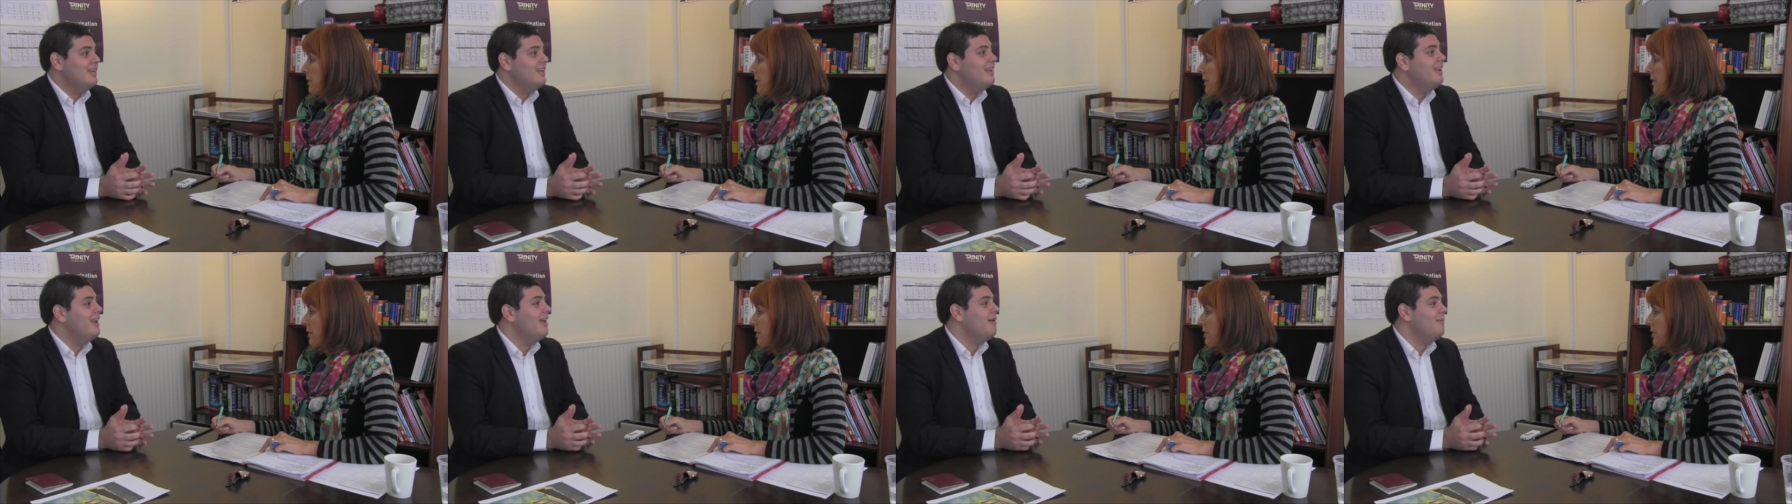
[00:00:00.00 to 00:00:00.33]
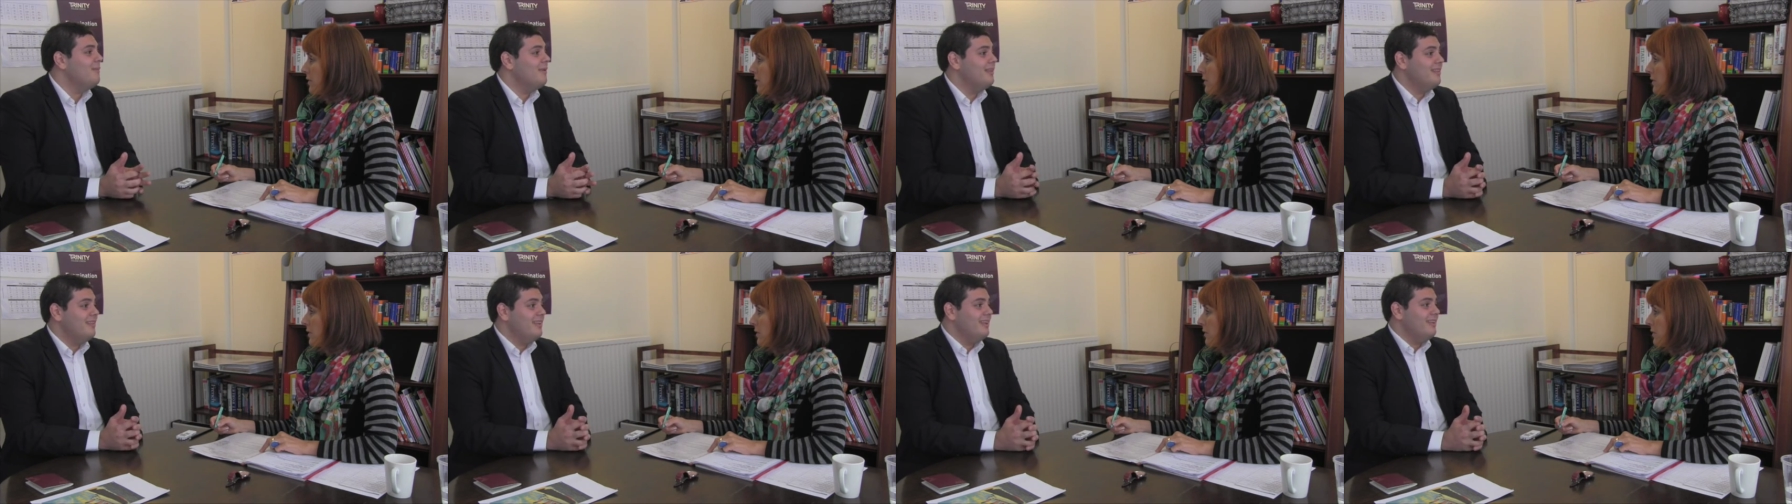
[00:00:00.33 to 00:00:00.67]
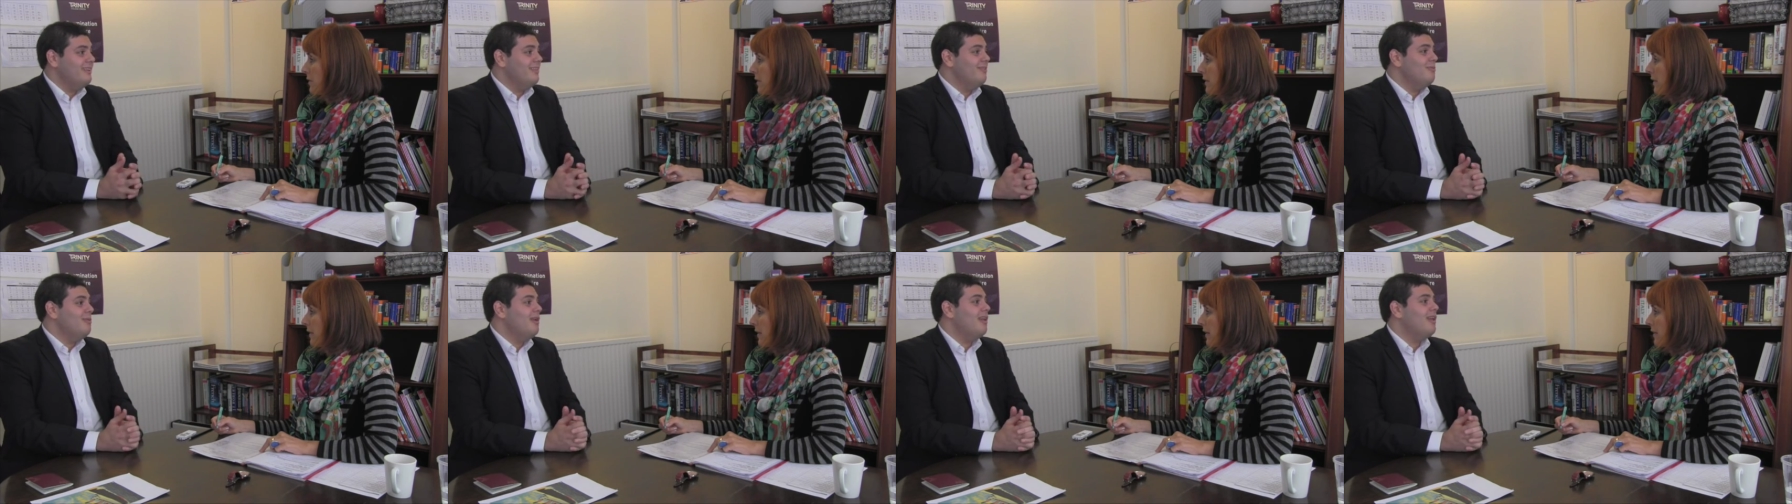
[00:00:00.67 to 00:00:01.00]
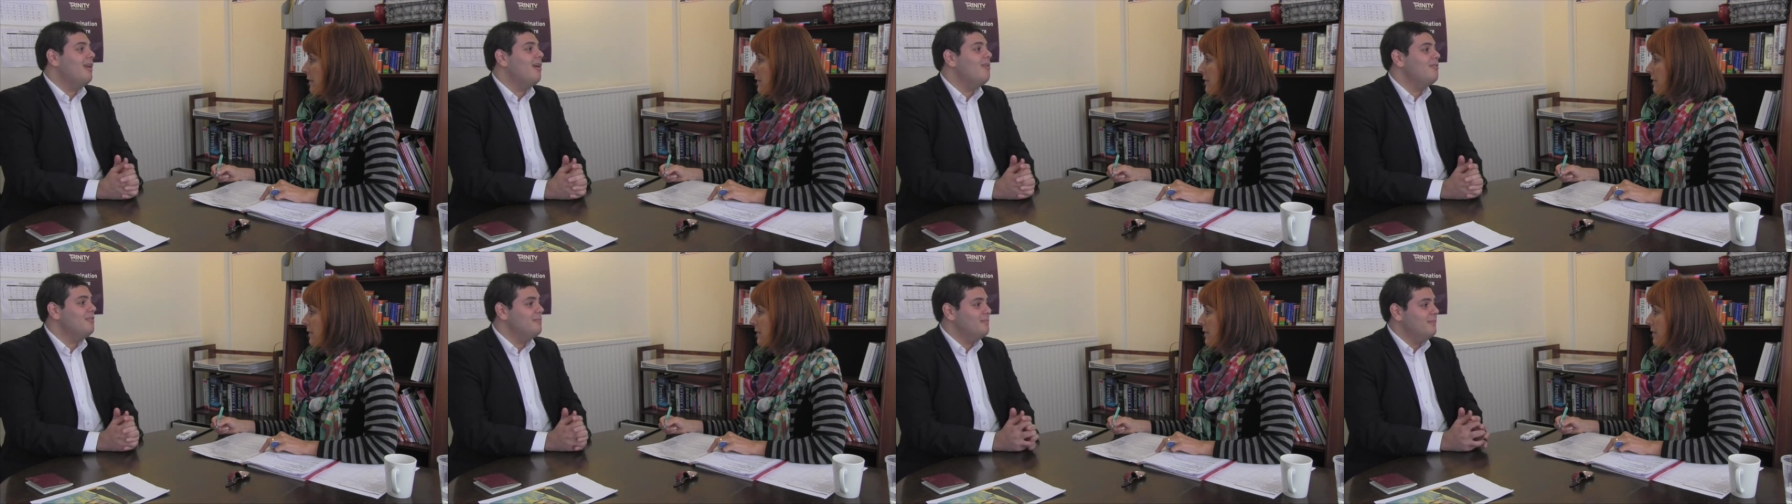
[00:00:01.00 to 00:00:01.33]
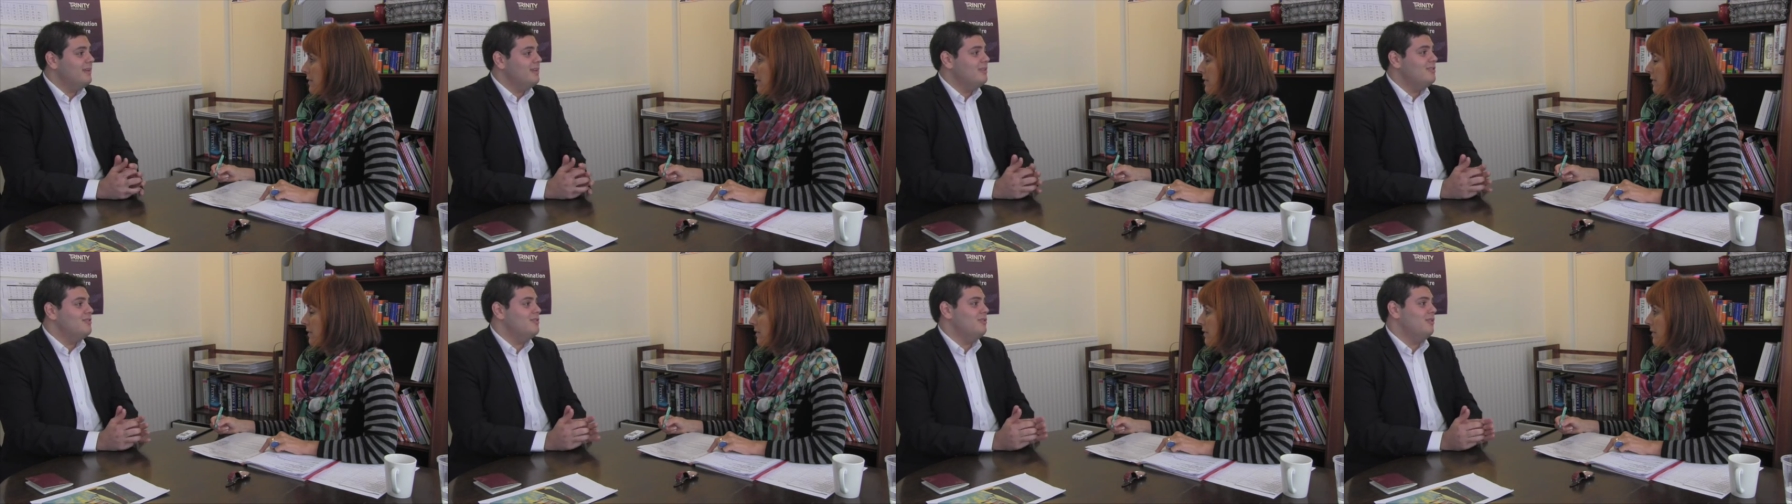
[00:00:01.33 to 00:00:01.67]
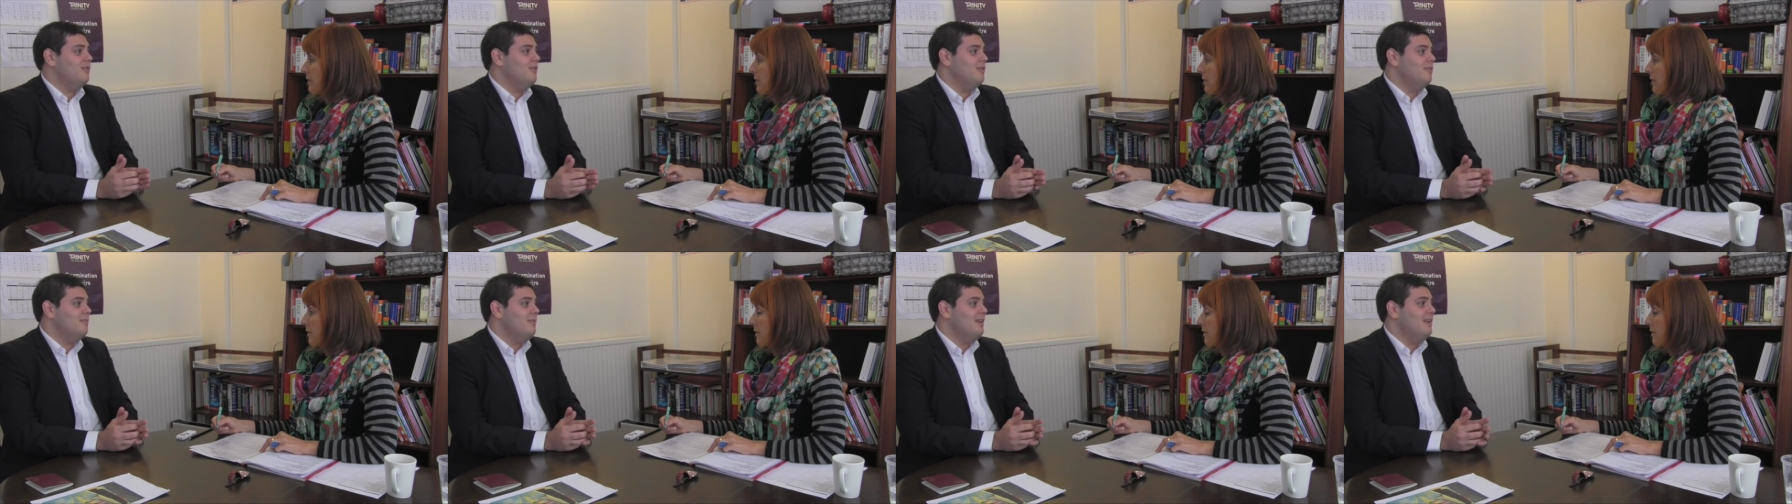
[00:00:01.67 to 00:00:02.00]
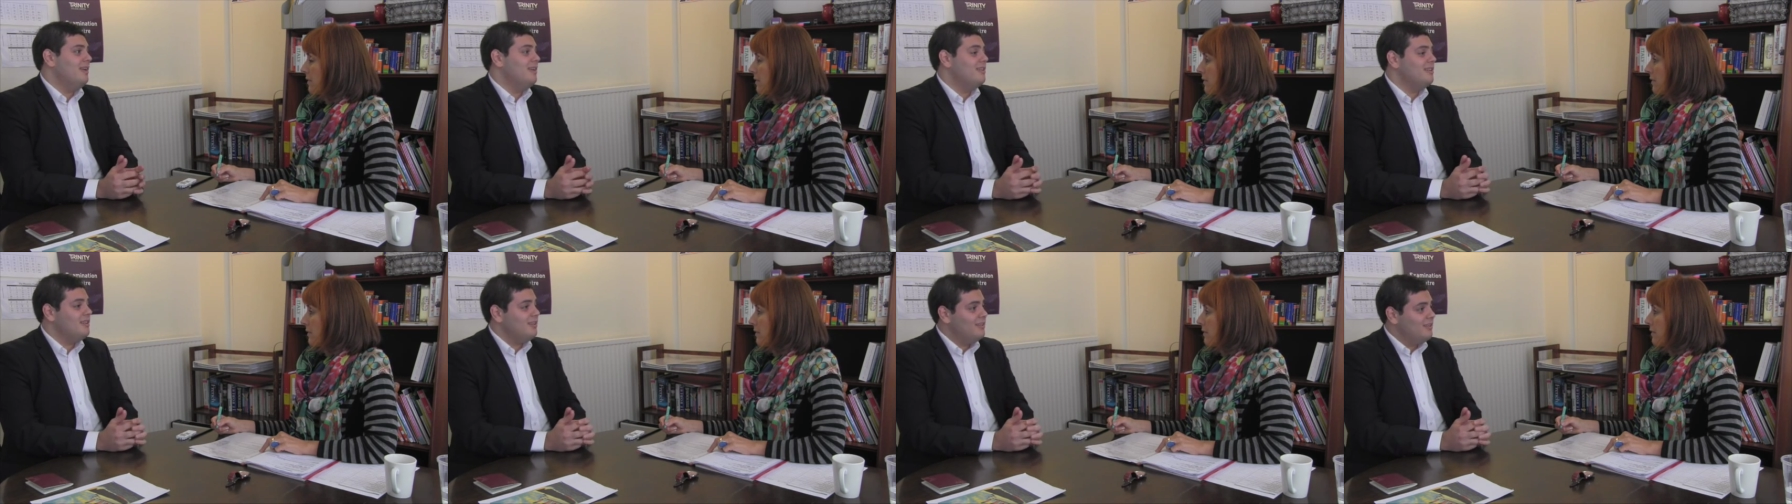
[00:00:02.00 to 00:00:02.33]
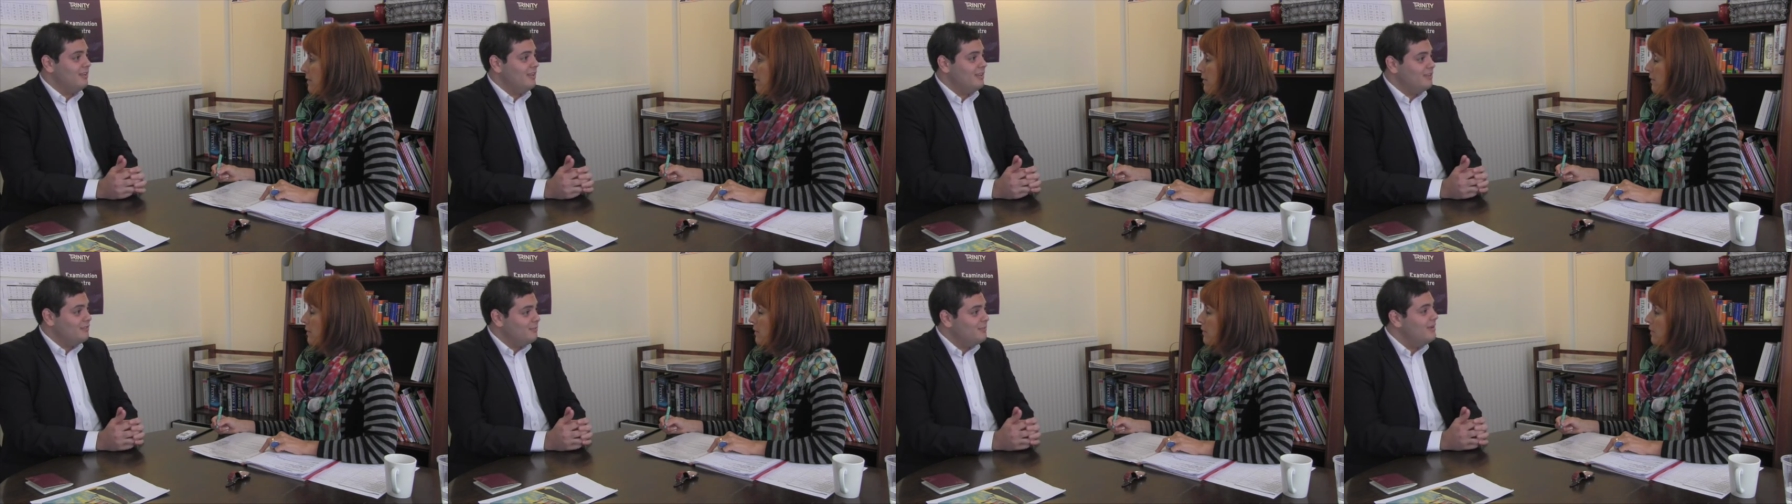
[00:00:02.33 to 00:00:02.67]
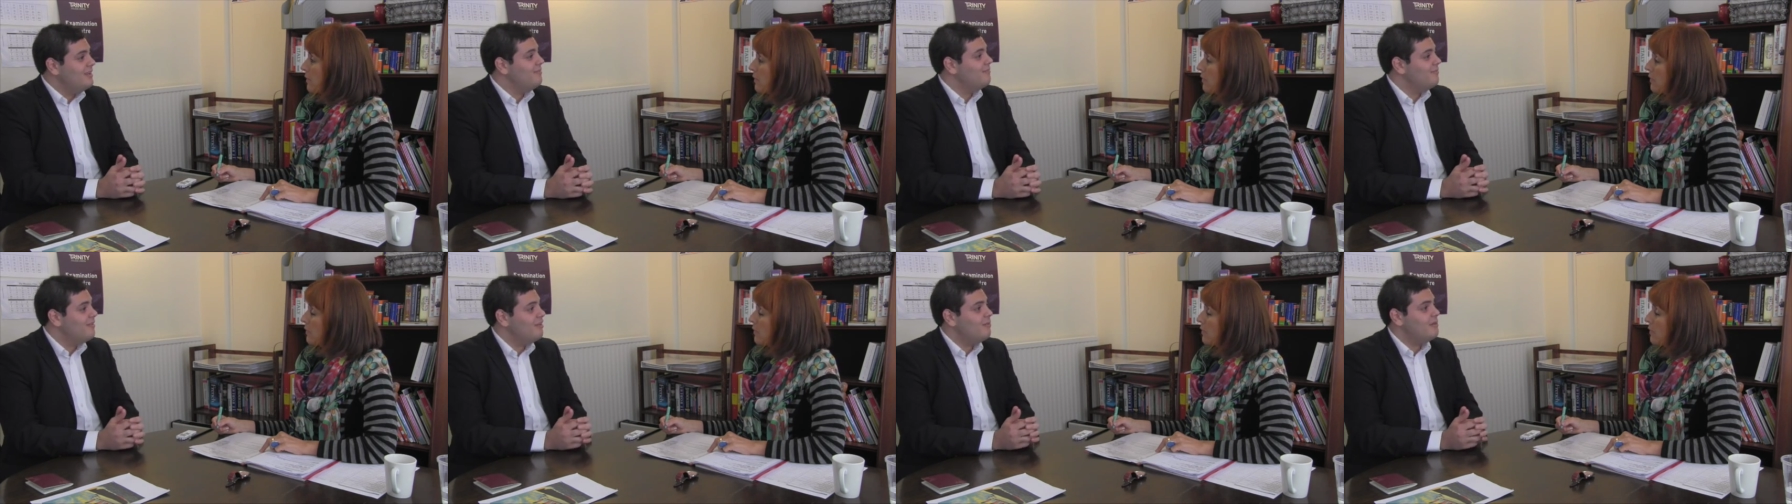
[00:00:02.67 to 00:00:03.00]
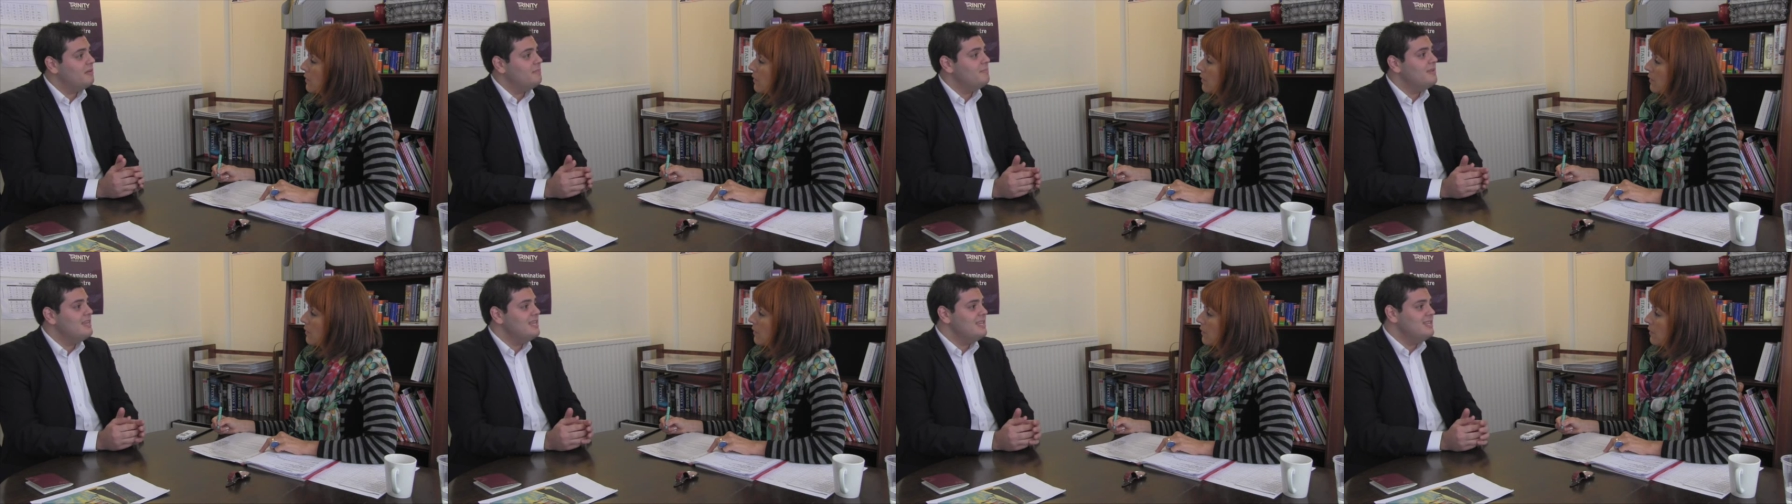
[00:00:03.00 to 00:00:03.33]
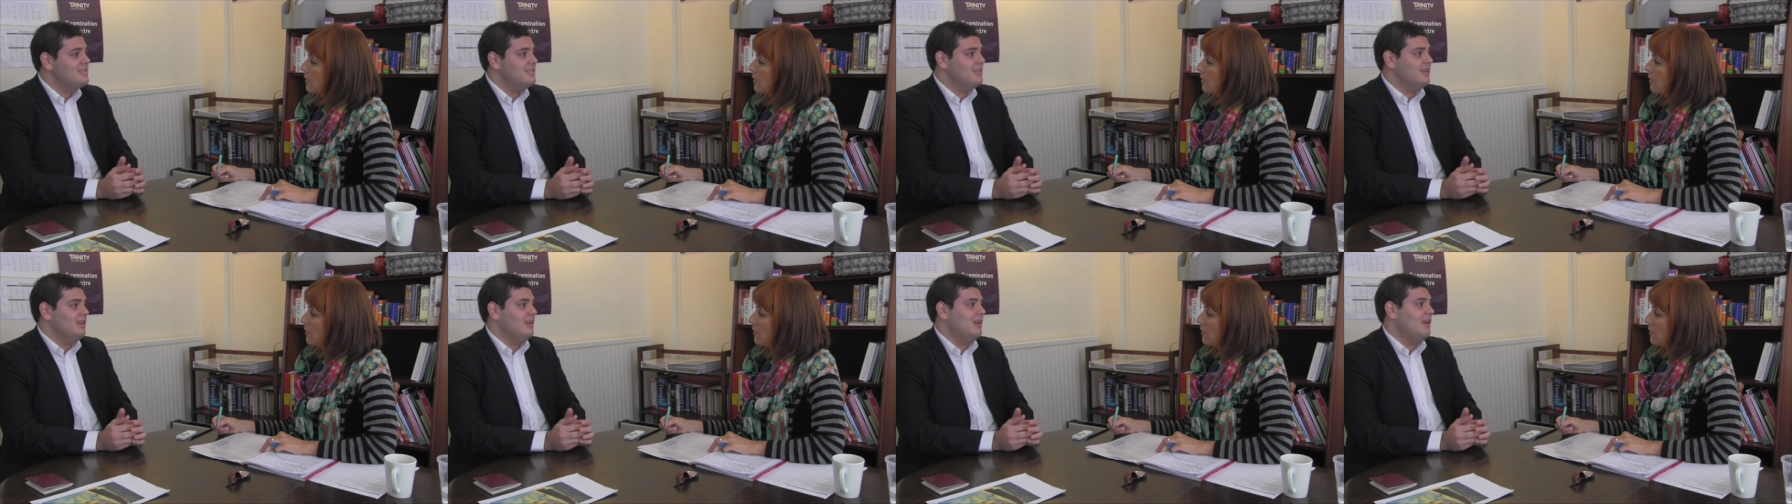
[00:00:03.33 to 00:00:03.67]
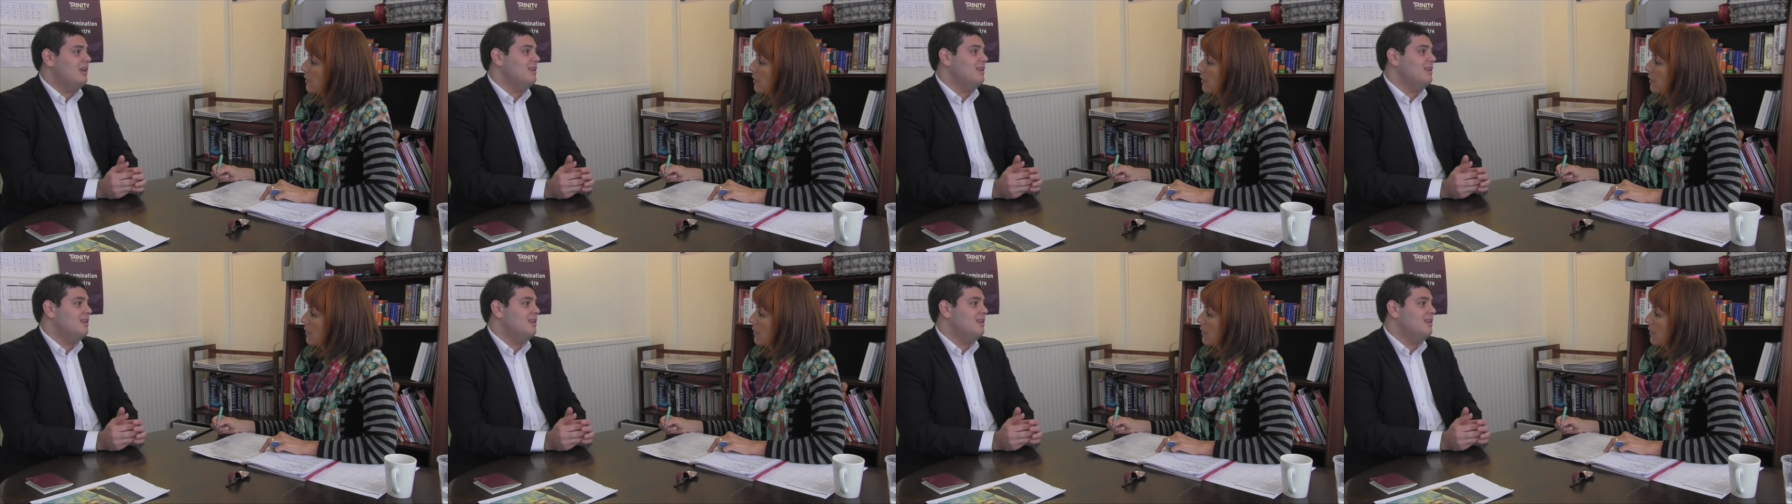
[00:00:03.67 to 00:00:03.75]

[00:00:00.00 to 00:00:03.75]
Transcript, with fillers: Yeah, but they don't allow me to, because it's been very busy.